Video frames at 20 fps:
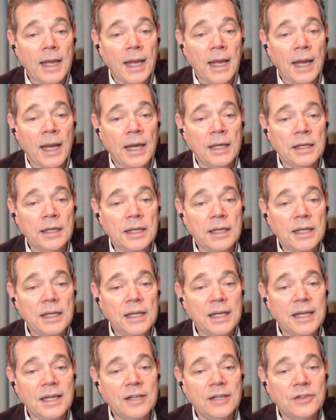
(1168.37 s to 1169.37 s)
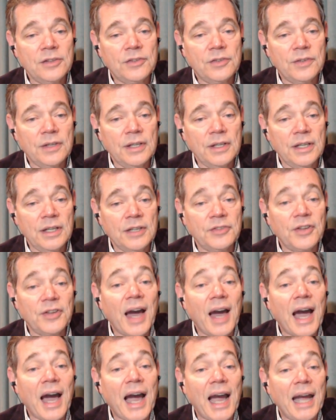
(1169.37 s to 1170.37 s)
and it's a
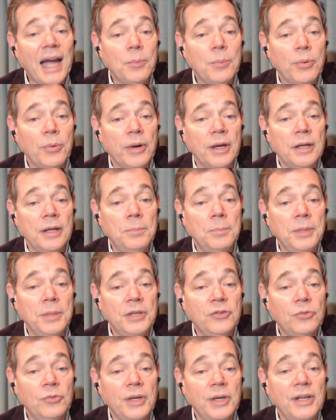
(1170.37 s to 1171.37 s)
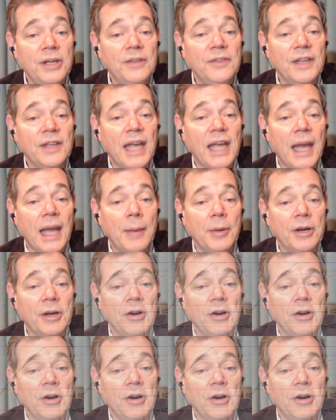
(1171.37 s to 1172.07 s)
hybrid between the gamma